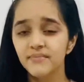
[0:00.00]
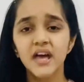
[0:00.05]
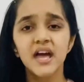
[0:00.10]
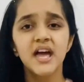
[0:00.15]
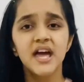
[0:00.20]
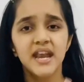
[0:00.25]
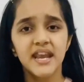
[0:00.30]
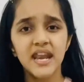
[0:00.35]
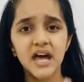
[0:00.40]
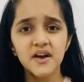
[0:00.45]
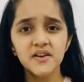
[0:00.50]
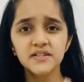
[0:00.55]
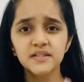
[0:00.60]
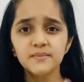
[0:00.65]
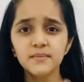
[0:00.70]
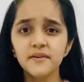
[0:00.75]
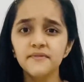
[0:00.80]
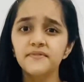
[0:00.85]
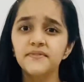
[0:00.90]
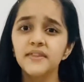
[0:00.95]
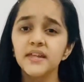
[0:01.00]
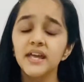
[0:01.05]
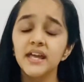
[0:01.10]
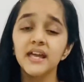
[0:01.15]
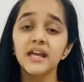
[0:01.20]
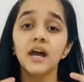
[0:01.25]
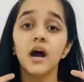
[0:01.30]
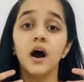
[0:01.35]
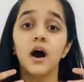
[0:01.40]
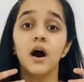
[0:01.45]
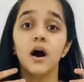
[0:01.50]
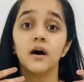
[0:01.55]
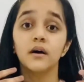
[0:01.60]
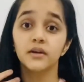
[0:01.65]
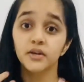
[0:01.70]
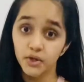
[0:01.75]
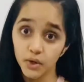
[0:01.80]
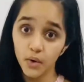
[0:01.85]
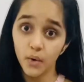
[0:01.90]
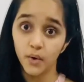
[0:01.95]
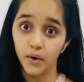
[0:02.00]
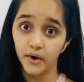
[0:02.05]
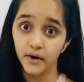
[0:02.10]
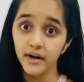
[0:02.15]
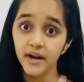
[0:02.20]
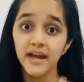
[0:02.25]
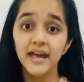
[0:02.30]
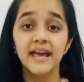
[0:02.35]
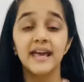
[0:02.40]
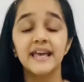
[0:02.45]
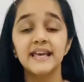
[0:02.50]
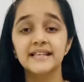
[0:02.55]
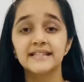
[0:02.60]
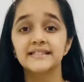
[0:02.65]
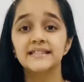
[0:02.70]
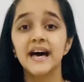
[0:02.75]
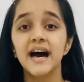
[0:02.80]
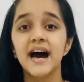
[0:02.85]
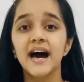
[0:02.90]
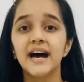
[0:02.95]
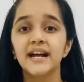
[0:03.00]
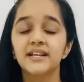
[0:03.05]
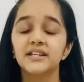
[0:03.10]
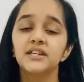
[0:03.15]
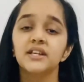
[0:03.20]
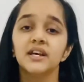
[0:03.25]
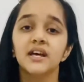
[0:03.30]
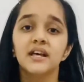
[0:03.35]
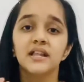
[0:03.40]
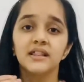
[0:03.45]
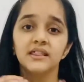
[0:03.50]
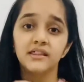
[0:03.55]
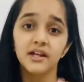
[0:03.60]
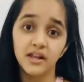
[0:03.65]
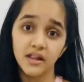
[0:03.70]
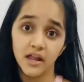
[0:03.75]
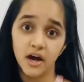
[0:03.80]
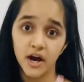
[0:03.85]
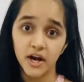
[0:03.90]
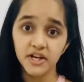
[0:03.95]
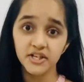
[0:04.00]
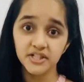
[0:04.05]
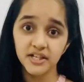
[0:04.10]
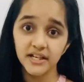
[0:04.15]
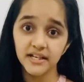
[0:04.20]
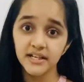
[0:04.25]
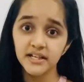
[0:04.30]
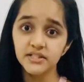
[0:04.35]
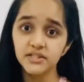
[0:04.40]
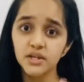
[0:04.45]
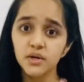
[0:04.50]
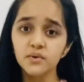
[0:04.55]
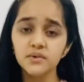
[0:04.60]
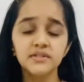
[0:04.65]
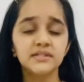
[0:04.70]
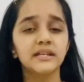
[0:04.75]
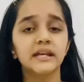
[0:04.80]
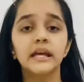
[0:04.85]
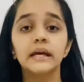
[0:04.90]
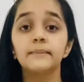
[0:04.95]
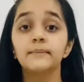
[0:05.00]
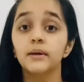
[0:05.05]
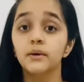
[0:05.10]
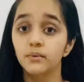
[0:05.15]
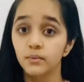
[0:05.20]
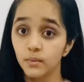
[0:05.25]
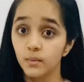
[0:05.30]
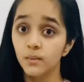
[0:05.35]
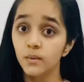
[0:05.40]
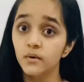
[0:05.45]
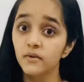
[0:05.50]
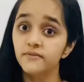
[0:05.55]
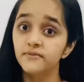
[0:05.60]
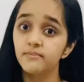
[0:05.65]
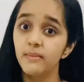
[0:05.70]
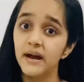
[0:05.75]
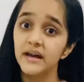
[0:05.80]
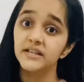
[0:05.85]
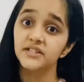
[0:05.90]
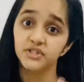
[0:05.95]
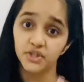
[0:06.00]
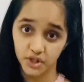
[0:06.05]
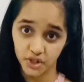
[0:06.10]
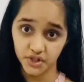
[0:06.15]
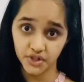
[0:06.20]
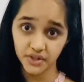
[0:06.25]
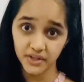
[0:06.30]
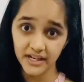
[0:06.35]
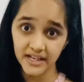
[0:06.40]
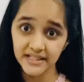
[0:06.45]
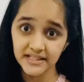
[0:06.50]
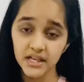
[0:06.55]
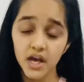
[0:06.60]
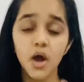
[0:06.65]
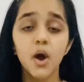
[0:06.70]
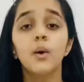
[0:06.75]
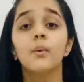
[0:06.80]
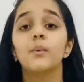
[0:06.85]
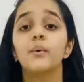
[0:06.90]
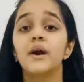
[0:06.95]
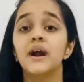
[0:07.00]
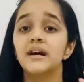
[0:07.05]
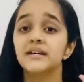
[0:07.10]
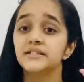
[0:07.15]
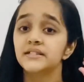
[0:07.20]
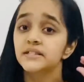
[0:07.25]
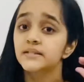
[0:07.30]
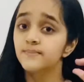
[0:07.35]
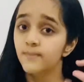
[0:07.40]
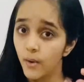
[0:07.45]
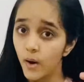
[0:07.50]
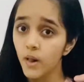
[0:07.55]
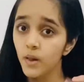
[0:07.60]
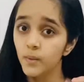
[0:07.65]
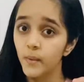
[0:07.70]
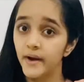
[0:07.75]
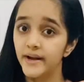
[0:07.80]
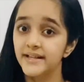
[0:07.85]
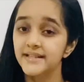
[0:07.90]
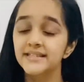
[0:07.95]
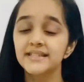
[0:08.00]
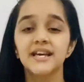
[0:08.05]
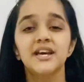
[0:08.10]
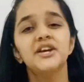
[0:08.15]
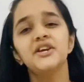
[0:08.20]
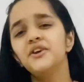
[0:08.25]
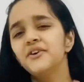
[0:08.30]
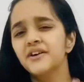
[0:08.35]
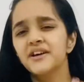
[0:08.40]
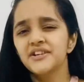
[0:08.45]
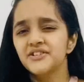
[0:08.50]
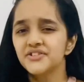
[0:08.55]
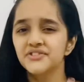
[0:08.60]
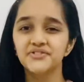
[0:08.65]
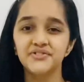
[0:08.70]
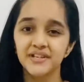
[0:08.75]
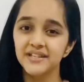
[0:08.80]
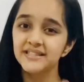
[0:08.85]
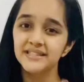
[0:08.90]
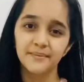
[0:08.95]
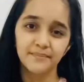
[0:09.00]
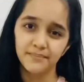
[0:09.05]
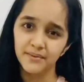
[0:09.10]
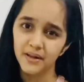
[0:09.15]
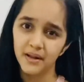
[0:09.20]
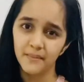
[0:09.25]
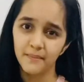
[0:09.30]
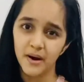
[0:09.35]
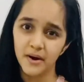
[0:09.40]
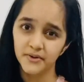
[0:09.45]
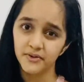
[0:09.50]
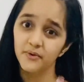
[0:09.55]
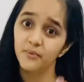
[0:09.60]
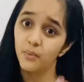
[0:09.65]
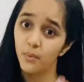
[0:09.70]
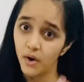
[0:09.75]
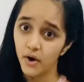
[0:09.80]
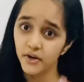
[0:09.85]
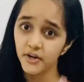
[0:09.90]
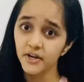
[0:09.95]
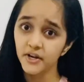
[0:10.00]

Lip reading: Now some of the cure is that the large kidney stones, they can be removed by surgeries, whereas the small ones, you can just drink simple amount of water